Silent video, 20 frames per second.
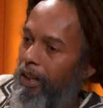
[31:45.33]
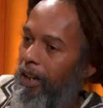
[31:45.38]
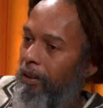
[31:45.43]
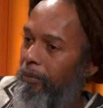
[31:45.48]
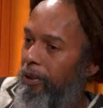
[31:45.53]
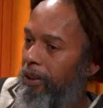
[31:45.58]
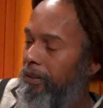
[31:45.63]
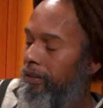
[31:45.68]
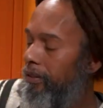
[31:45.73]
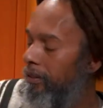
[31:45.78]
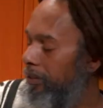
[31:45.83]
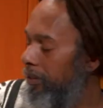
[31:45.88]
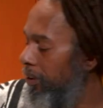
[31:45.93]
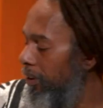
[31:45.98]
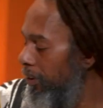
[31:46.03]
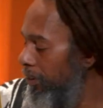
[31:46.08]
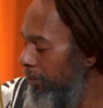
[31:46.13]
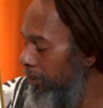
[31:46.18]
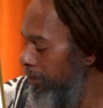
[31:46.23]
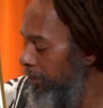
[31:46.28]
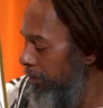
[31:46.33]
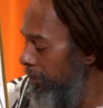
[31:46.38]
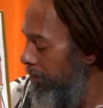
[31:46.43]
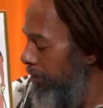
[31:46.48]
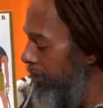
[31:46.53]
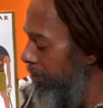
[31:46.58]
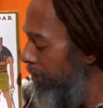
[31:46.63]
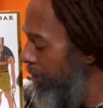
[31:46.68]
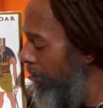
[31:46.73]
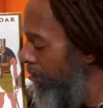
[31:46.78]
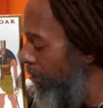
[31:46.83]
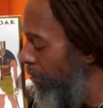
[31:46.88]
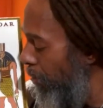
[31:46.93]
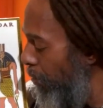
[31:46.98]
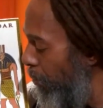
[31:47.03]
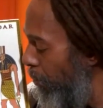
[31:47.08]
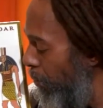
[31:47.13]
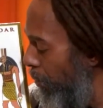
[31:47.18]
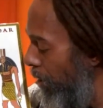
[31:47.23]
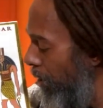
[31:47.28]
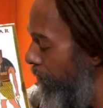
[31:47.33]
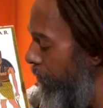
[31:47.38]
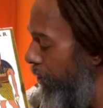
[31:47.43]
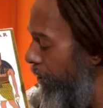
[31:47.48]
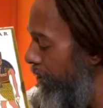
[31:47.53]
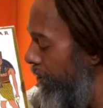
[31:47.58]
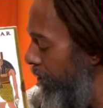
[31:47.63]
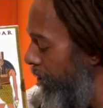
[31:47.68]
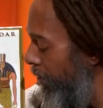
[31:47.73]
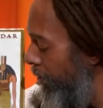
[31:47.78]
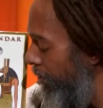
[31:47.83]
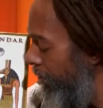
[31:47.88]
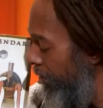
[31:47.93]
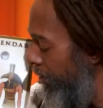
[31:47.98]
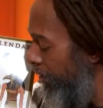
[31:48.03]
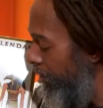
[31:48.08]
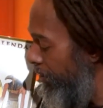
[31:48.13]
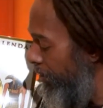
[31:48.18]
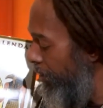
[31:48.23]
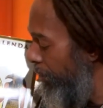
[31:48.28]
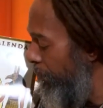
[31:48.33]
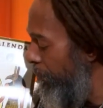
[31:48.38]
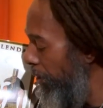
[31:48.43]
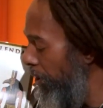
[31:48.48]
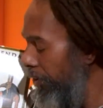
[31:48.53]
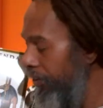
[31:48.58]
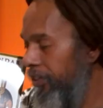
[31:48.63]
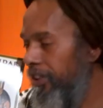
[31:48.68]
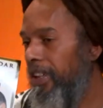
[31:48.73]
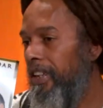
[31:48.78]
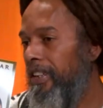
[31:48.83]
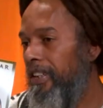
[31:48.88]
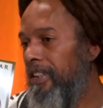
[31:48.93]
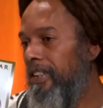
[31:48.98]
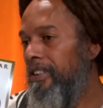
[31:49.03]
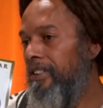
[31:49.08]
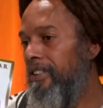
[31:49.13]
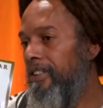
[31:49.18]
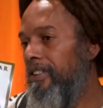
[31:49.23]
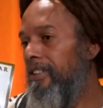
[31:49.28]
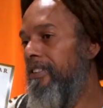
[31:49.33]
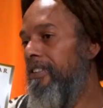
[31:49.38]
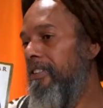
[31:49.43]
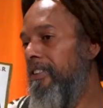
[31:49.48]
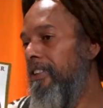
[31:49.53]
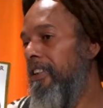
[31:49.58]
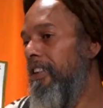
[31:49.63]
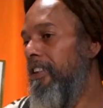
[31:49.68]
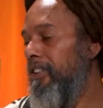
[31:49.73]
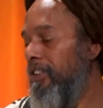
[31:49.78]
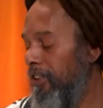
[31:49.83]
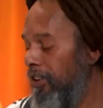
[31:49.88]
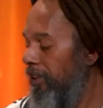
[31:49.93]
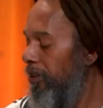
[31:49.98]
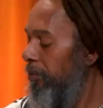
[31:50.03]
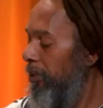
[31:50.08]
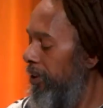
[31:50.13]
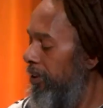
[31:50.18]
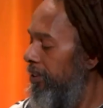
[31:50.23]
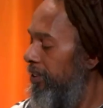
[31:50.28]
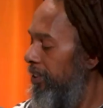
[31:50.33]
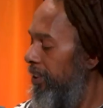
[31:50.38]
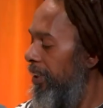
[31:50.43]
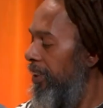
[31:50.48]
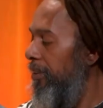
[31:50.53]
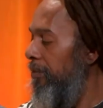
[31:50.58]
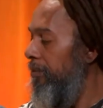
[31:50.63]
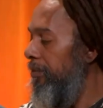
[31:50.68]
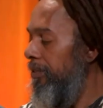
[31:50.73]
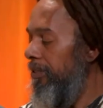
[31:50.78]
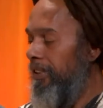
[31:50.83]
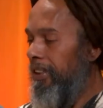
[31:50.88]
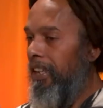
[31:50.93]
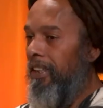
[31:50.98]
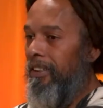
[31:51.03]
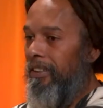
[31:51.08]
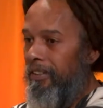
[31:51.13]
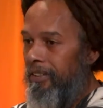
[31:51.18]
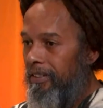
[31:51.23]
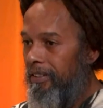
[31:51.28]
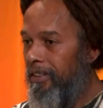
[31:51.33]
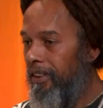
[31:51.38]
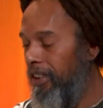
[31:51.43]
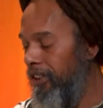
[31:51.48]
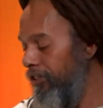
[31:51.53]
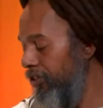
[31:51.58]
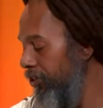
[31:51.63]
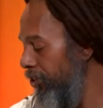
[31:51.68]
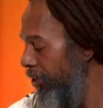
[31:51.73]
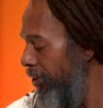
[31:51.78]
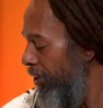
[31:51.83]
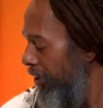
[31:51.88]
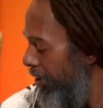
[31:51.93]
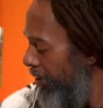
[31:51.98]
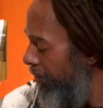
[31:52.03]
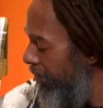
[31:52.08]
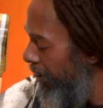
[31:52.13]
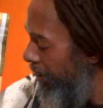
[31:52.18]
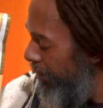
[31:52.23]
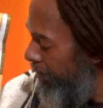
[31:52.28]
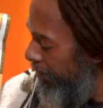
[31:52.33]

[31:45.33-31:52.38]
I mean, you know, whatever your your, your birthday is, mm-hmm. it's gonna be the same, same. date next same year. Same day next year.